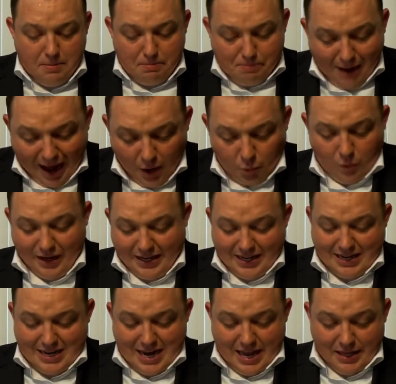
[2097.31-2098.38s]
by
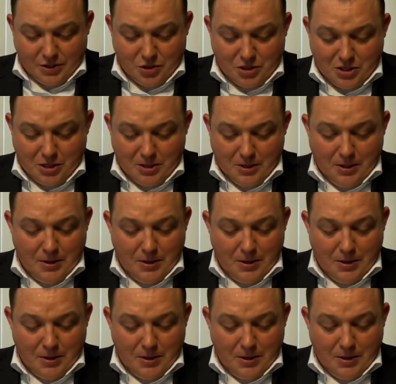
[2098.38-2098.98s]
wickedness.